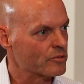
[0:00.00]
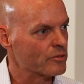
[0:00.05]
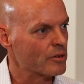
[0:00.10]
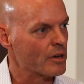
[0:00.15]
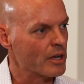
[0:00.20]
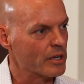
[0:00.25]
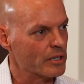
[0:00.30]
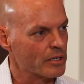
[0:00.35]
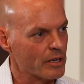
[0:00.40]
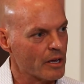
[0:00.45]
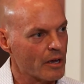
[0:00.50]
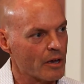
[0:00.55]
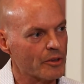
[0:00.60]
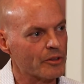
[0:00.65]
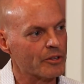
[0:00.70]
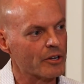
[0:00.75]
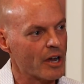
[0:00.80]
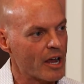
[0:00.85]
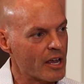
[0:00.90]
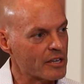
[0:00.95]
great. Now,
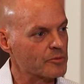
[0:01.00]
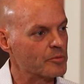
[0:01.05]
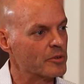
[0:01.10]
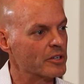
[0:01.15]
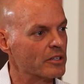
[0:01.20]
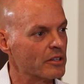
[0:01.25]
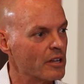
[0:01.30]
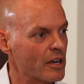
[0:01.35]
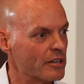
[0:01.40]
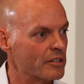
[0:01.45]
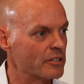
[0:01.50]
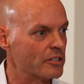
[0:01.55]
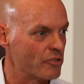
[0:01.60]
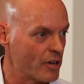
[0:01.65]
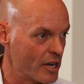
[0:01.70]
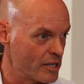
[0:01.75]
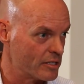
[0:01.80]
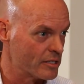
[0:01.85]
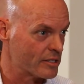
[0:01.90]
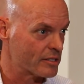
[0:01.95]
there has been a lot of
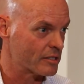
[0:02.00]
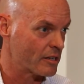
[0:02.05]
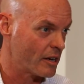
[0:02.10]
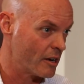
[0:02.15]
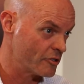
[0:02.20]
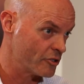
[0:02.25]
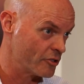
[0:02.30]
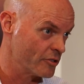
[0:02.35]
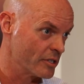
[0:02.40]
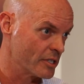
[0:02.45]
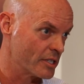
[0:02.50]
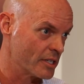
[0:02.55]
great discussion